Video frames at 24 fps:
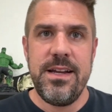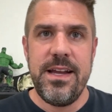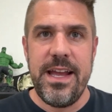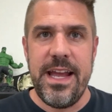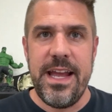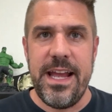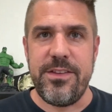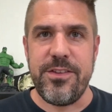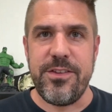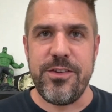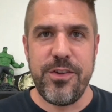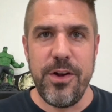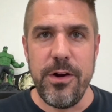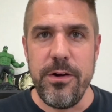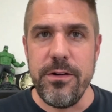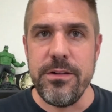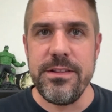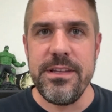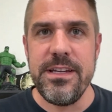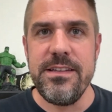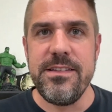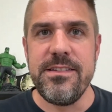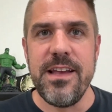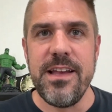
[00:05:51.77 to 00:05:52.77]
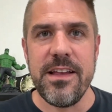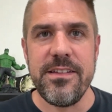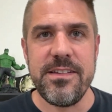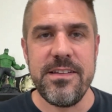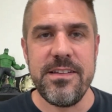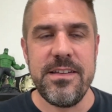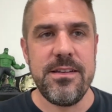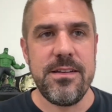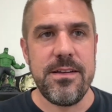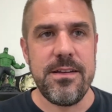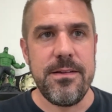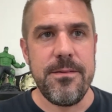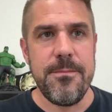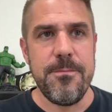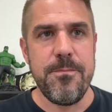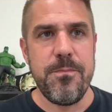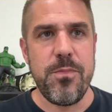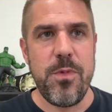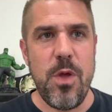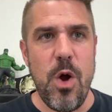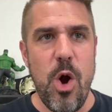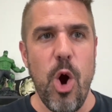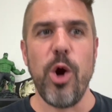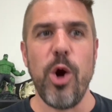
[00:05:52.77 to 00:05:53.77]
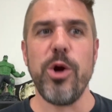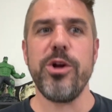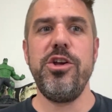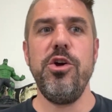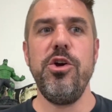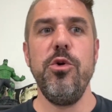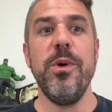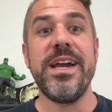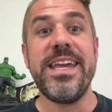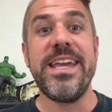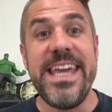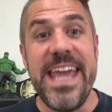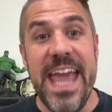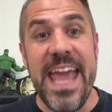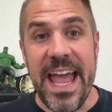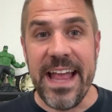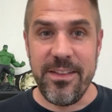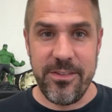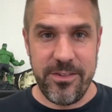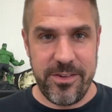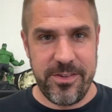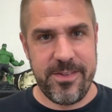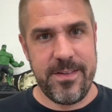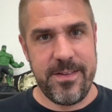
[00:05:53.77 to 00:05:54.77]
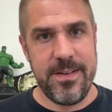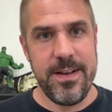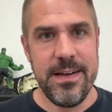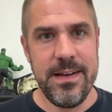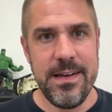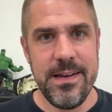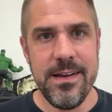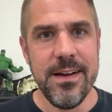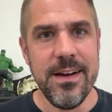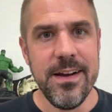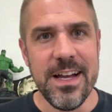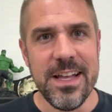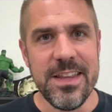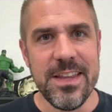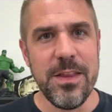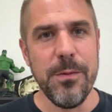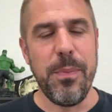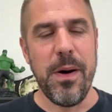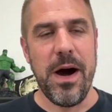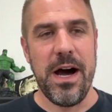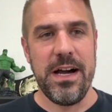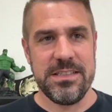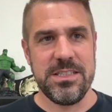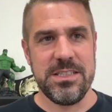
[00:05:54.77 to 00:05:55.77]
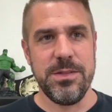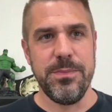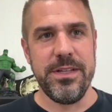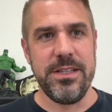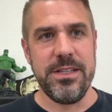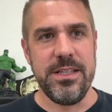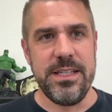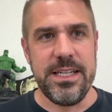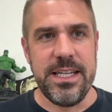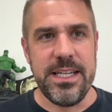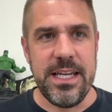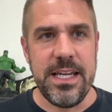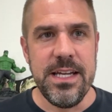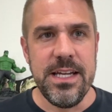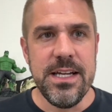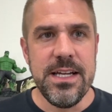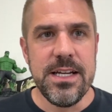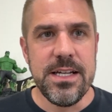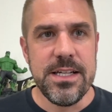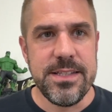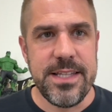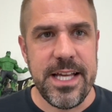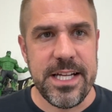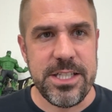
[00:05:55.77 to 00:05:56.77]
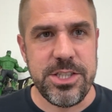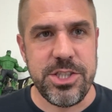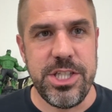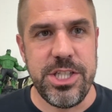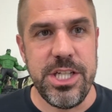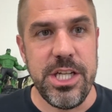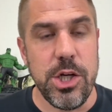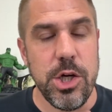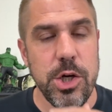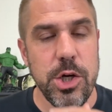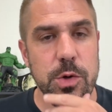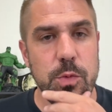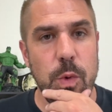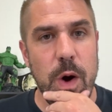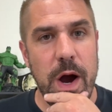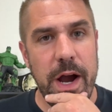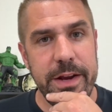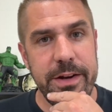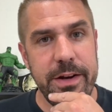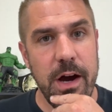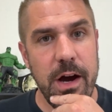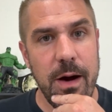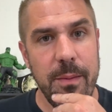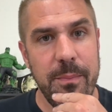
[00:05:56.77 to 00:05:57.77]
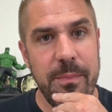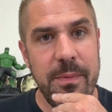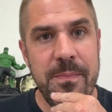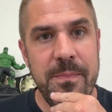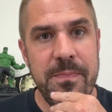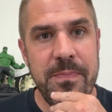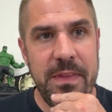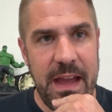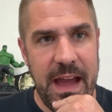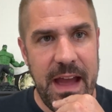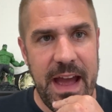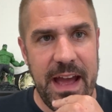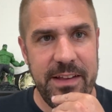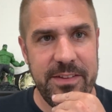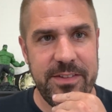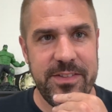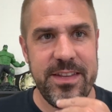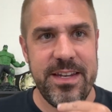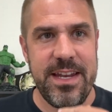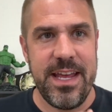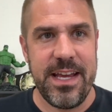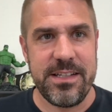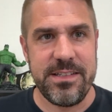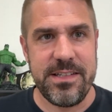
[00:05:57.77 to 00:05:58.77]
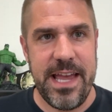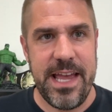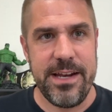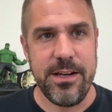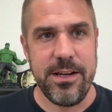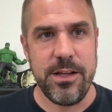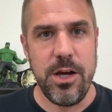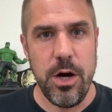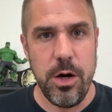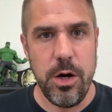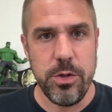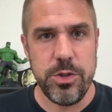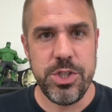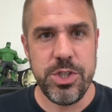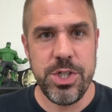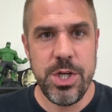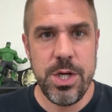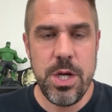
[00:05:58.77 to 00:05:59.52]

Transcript: It certainly doesn't argue against the possibility that she could wind up as the next head coach